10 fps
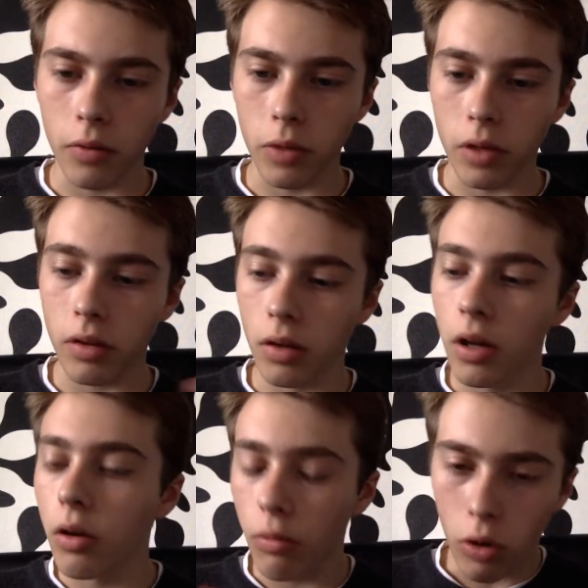and we had to
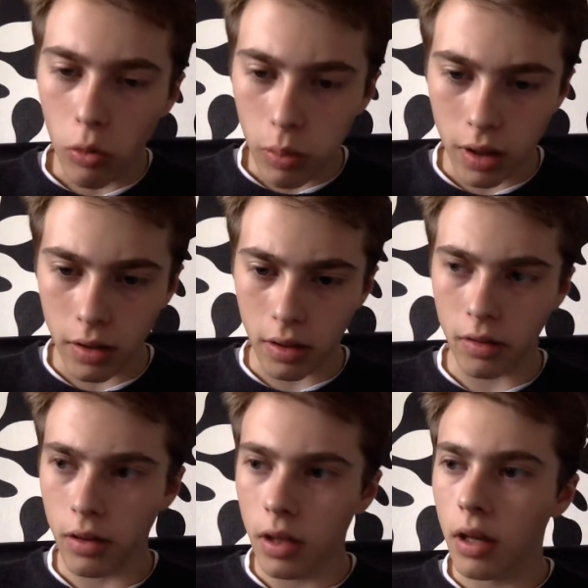role play
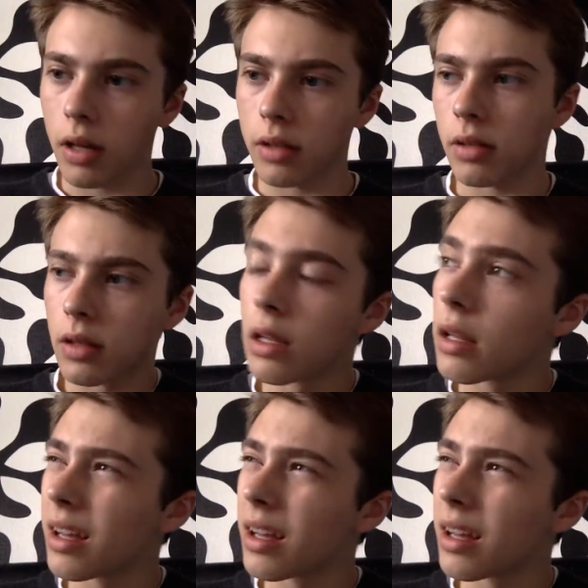this as in